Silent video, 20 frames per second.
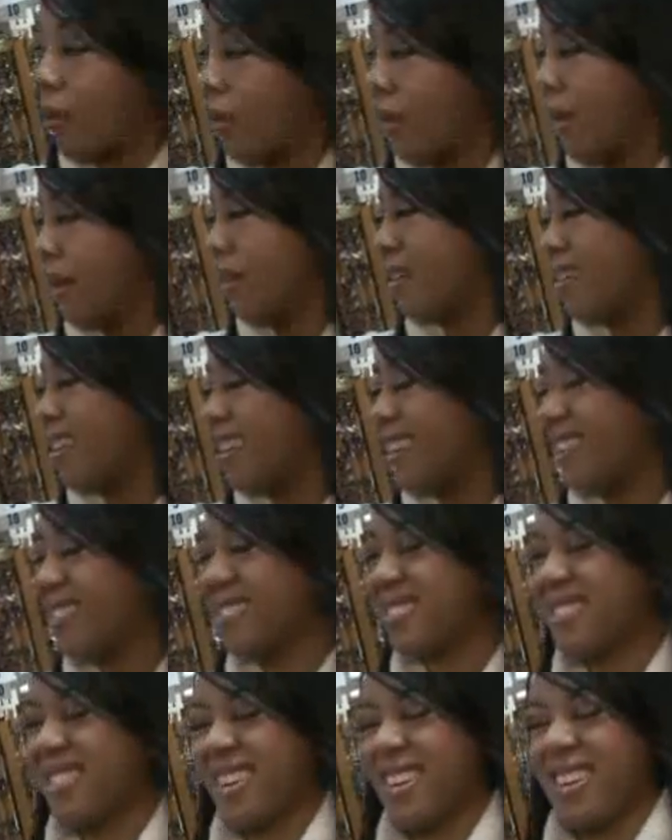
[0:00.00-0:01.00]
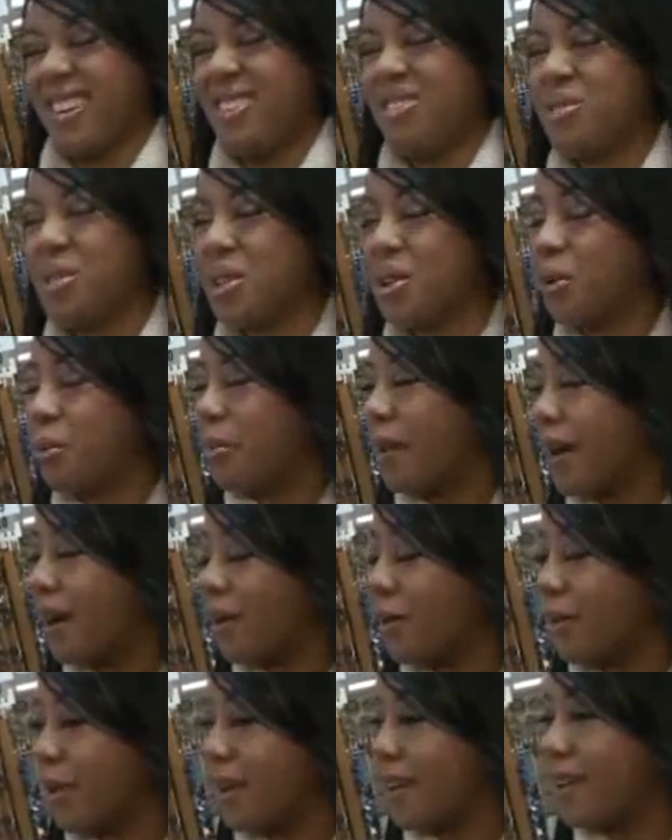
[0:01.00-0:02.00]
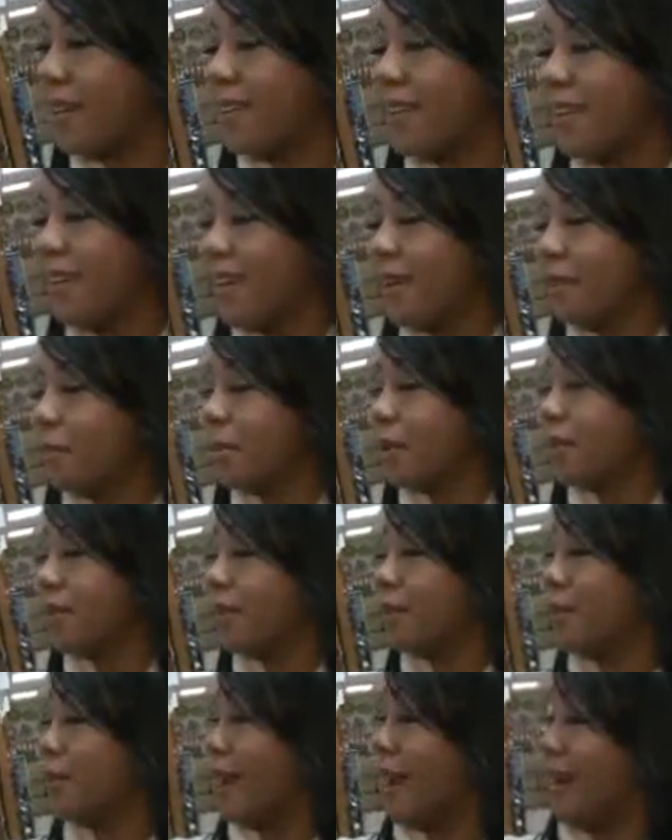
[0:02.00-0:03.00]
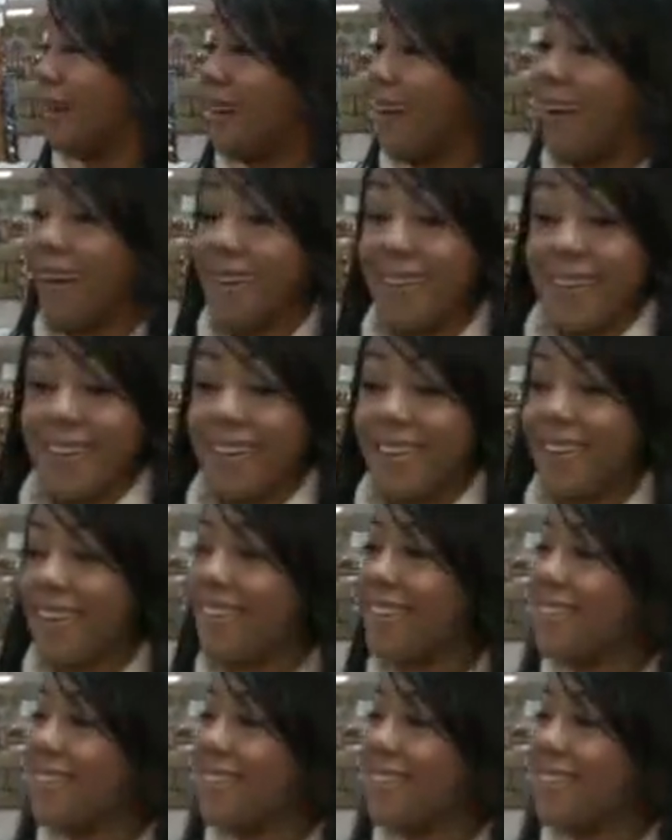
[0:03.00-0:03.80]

a wig. And I was like, I don't want to go buy a wig. But then when I got here,